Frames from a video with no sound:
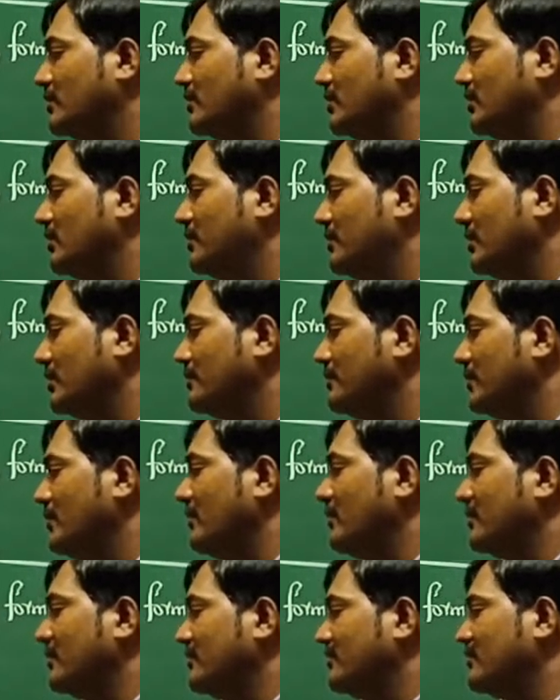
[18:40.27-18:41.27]
So it will become
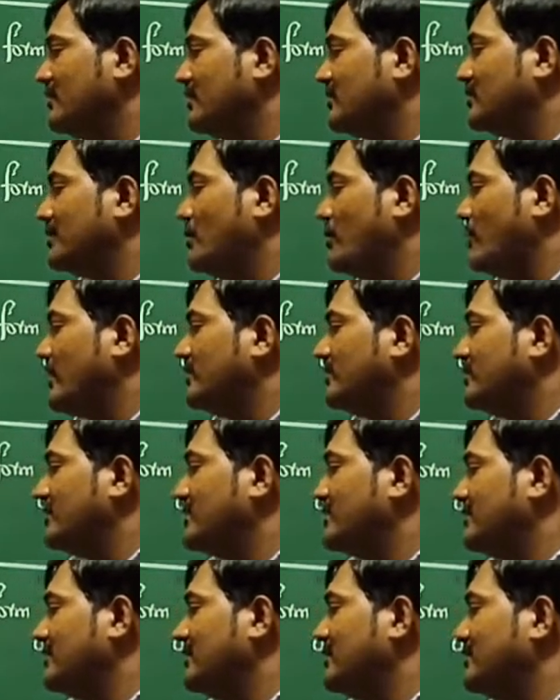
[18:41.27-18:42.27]

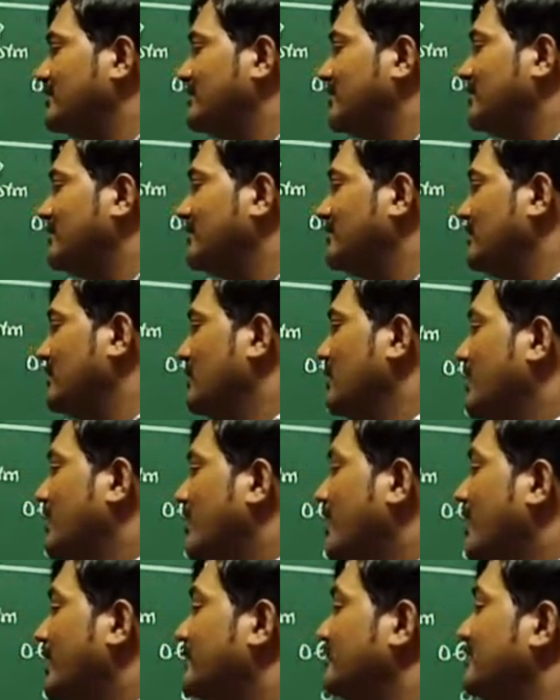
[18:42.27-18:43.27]
6.666,
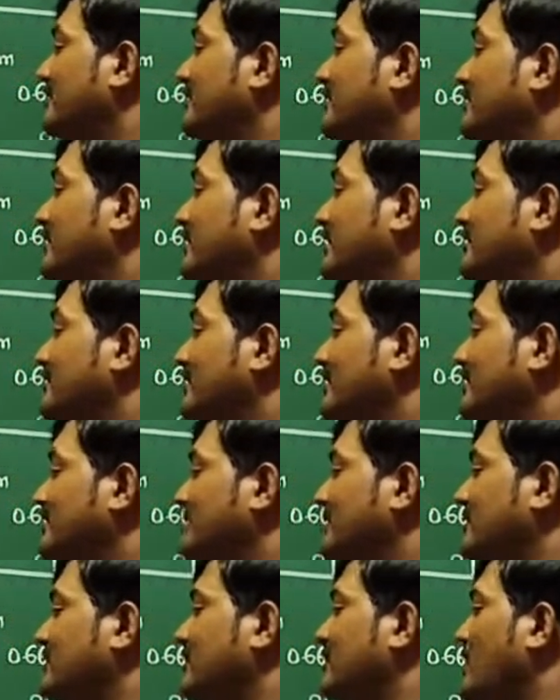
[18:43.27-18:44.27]
and this
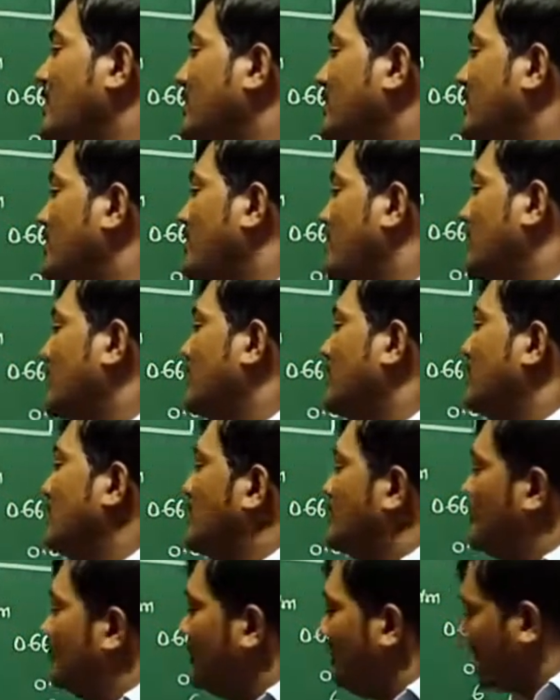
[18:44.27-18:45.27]
666 dot dot
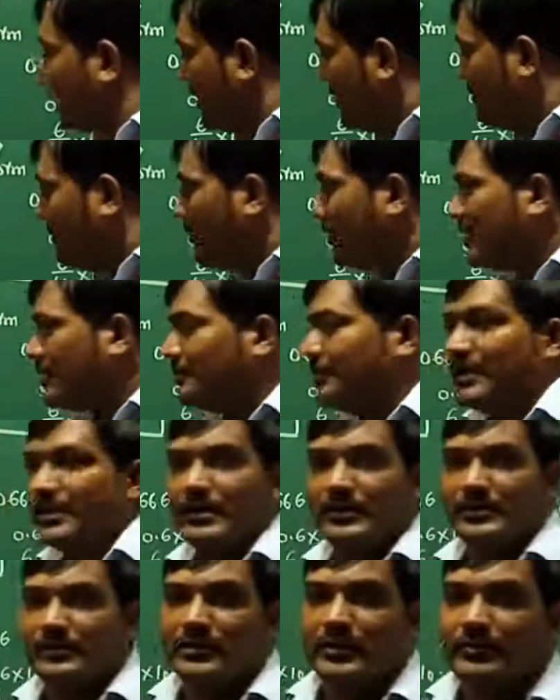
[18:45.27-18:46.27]
will keep on
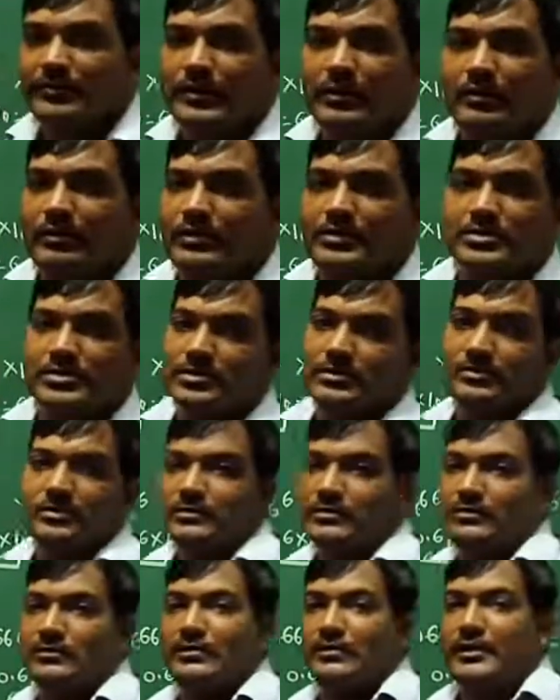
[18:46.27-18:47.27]
repeating. It will not
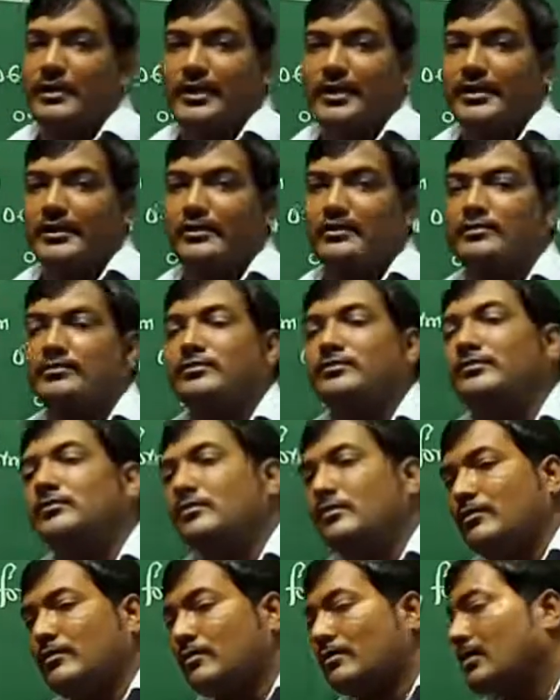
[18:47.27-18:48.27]
end.
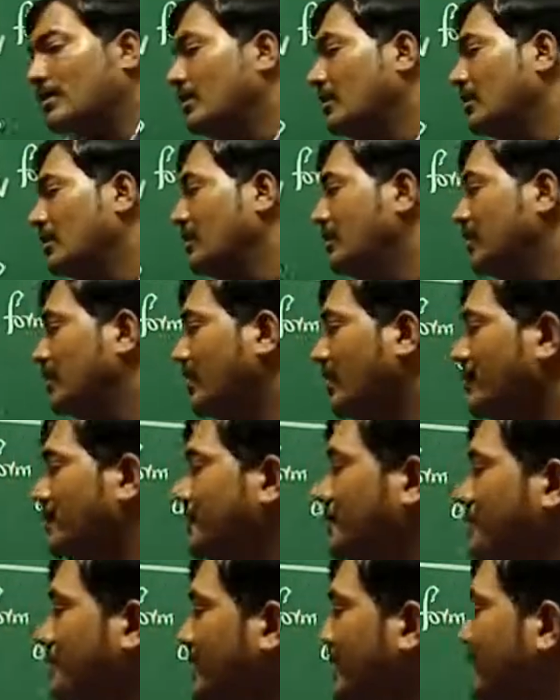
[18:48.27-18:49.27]
So,
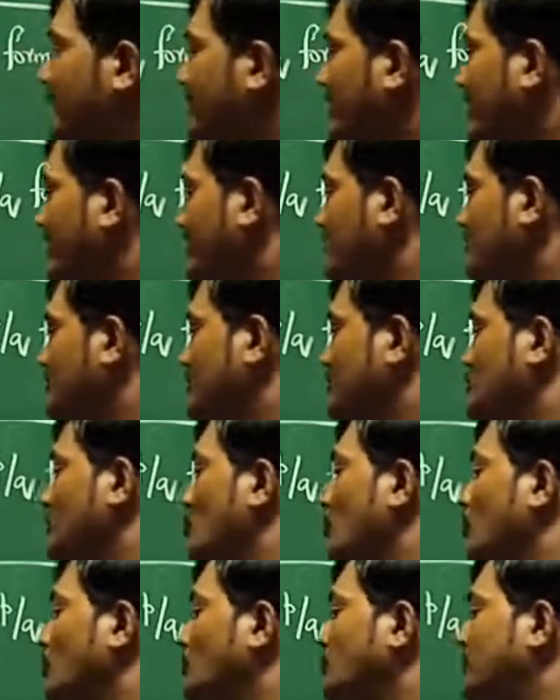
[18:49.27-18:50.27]
yeah. Anyway,
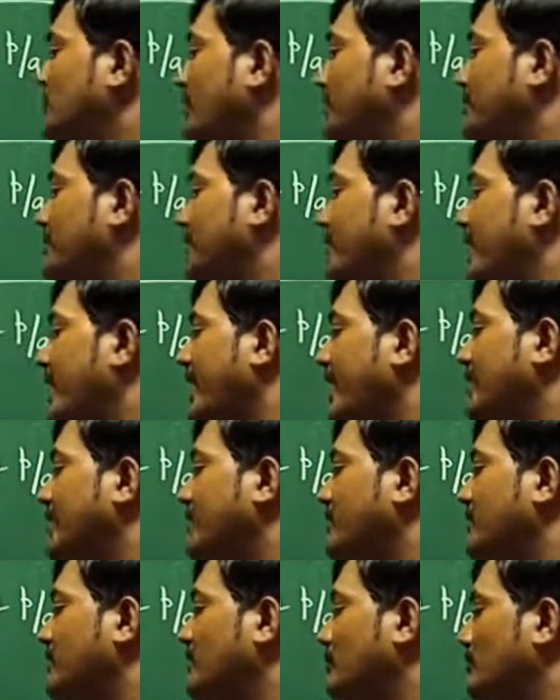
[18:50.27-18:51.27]
you
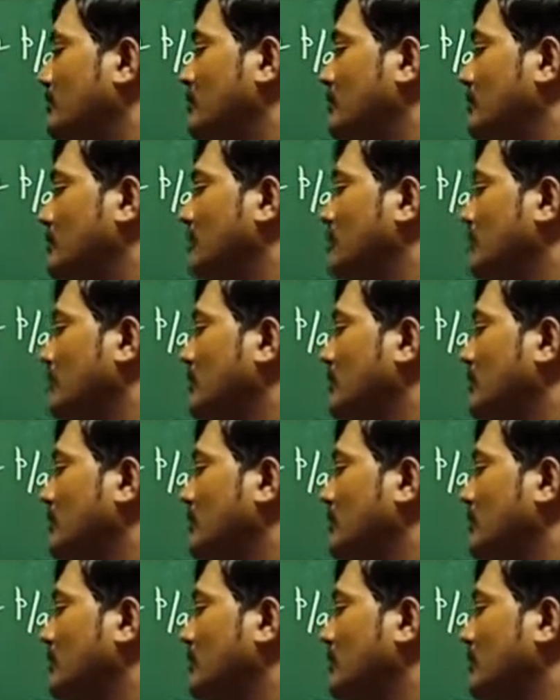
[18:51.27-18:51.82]
subtract,